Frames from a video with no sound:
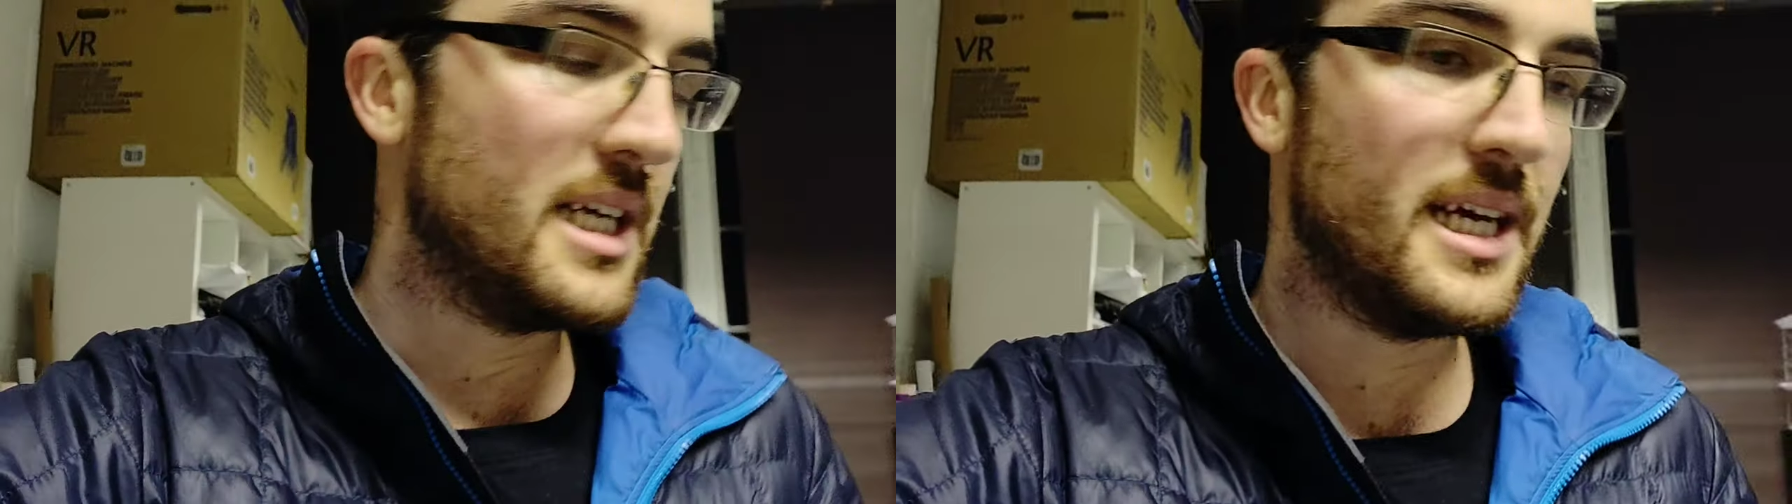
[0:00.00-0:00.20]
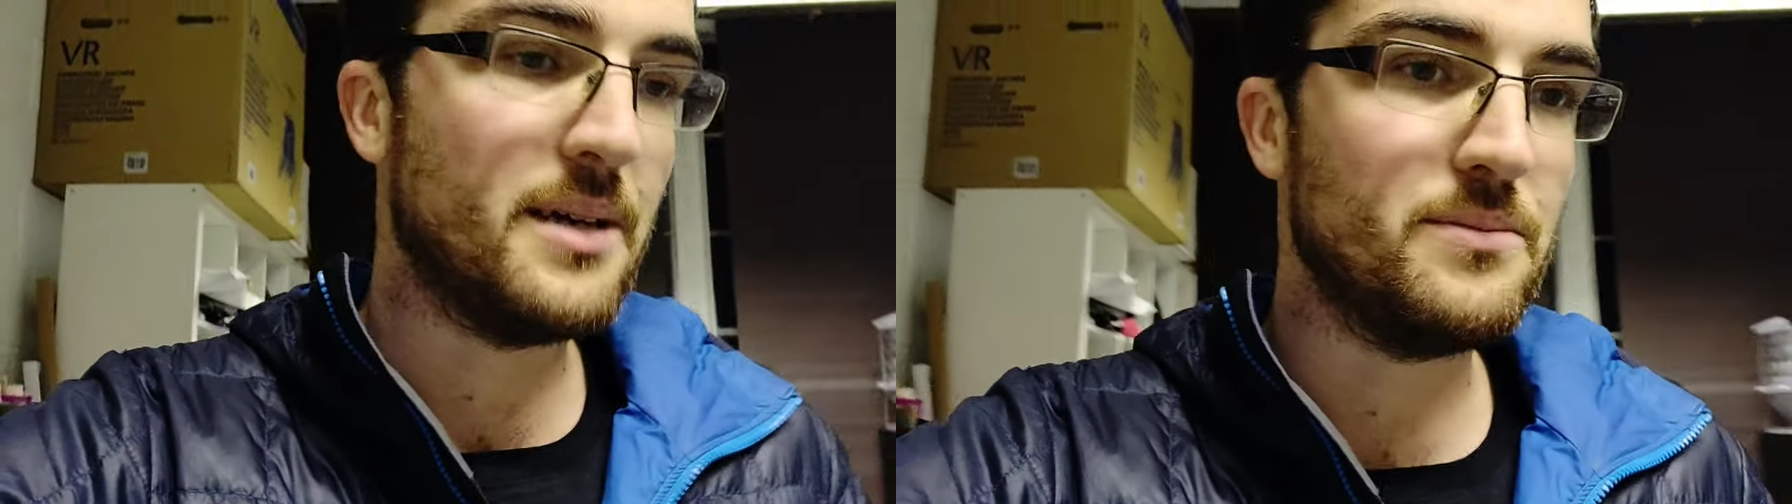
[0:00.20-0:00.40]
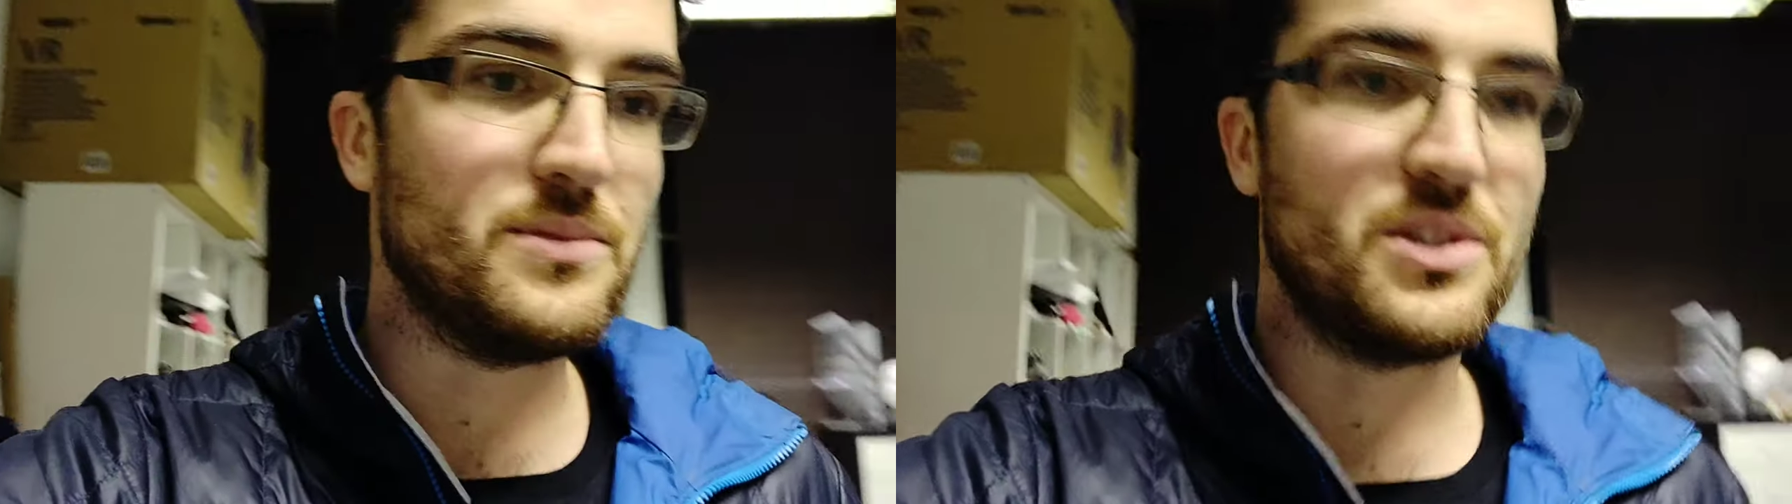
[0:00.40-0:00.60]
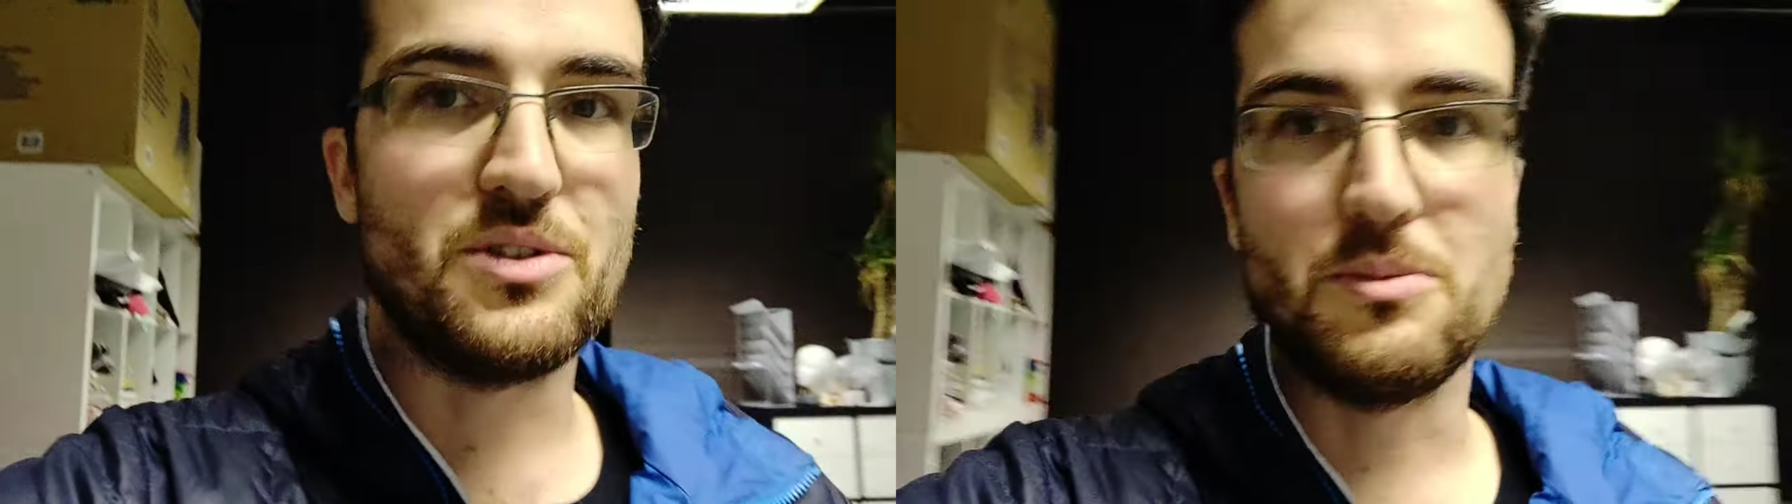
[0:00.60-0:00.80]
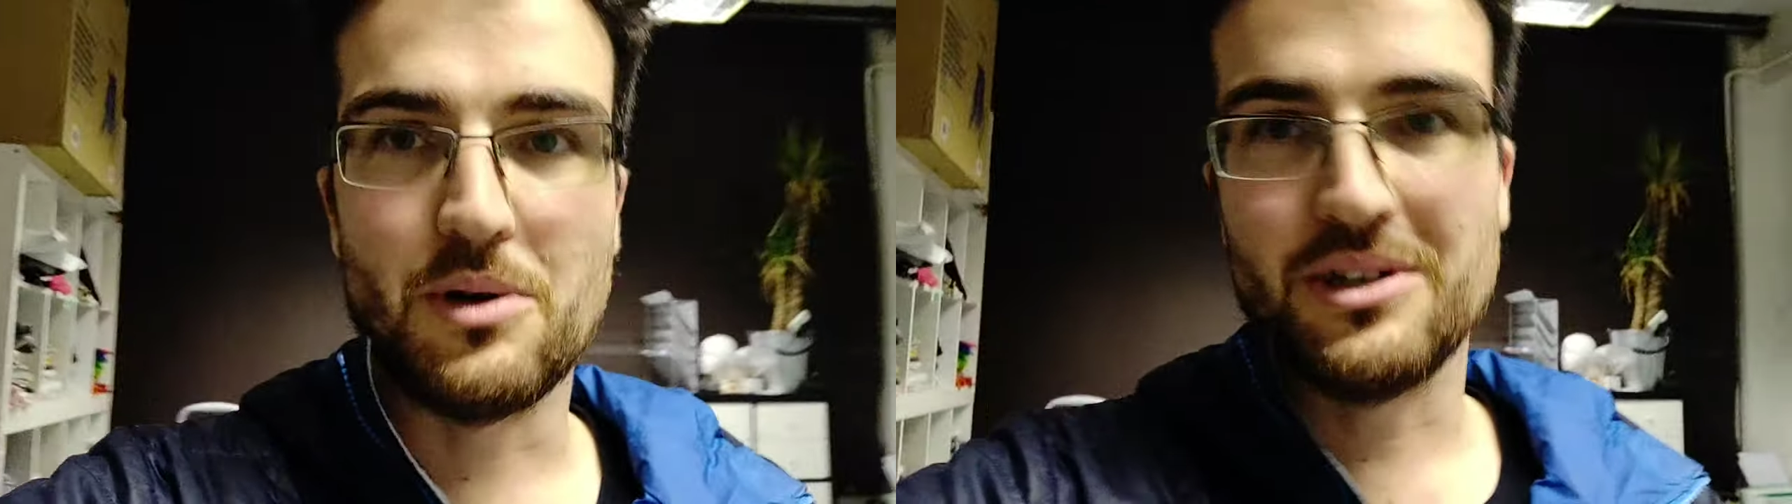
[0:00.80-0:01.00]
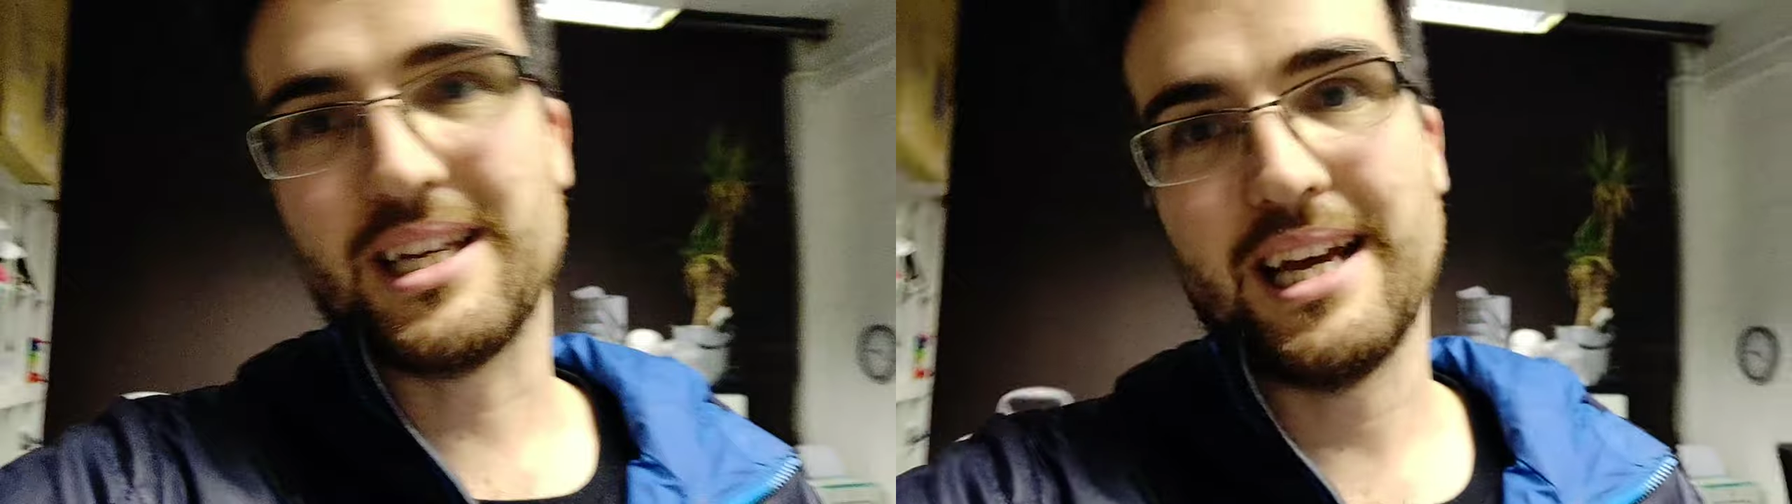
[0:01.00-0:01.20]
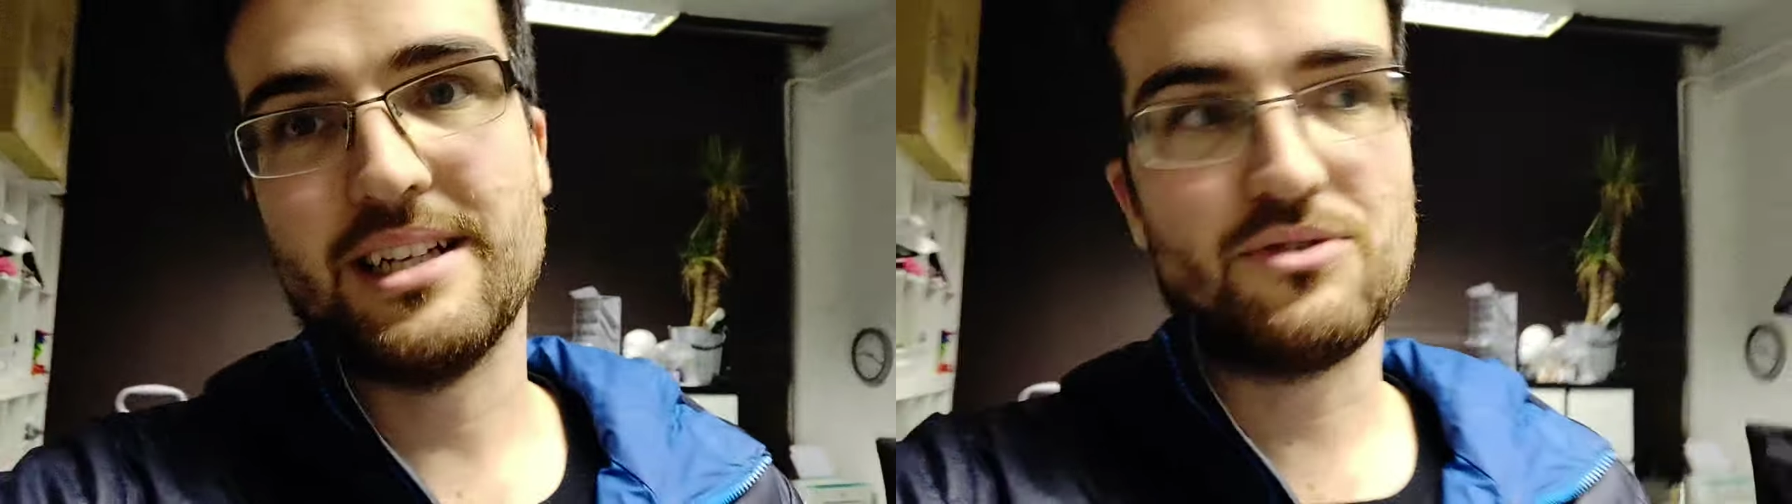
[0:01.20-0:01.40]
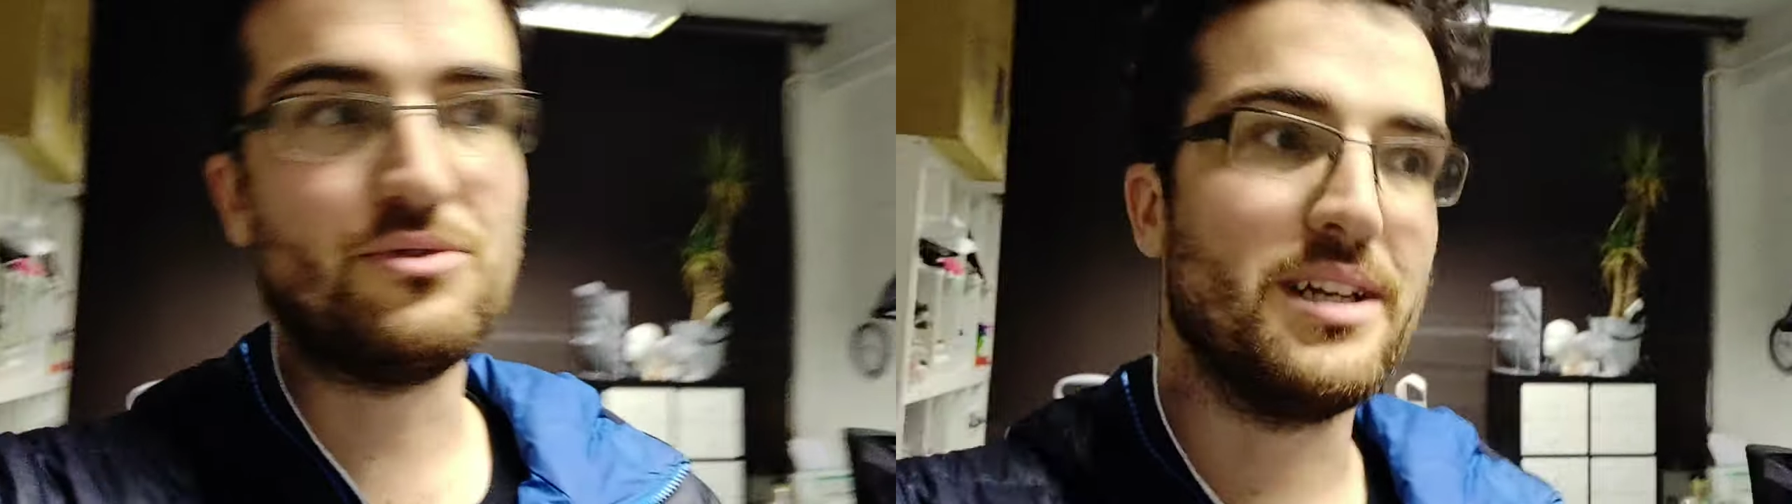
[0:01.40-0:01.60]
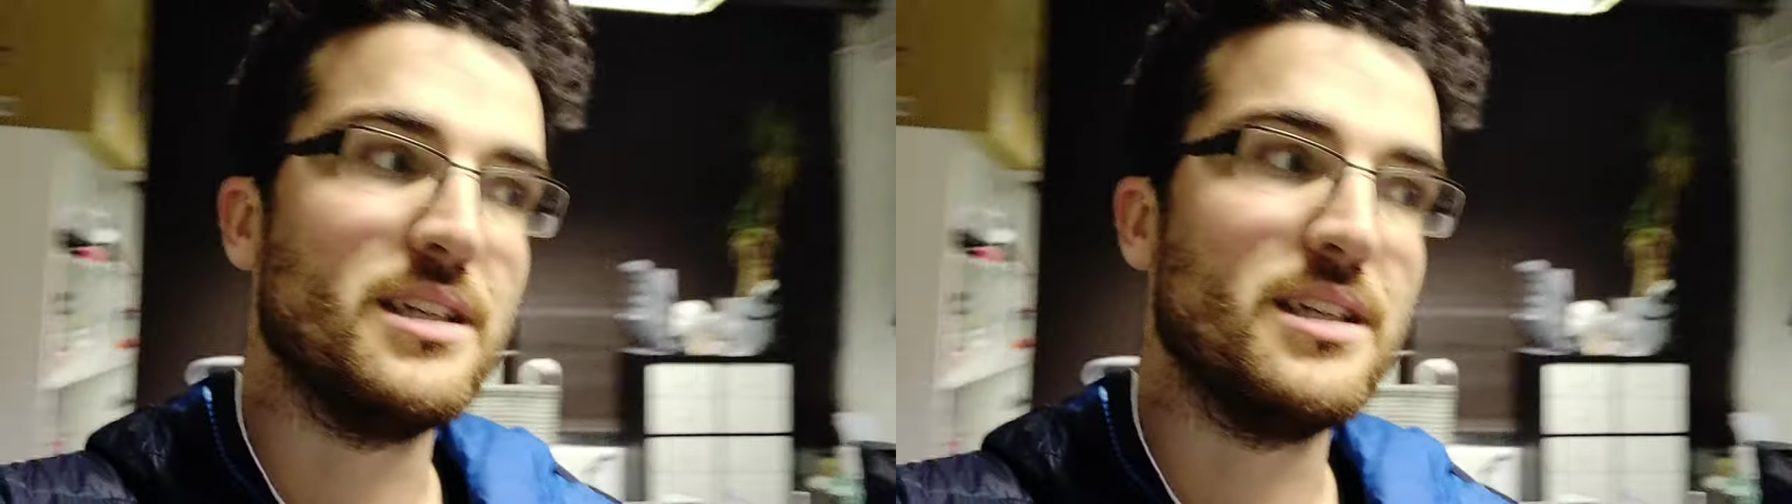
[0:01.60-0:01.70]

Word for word: Um, through podcast,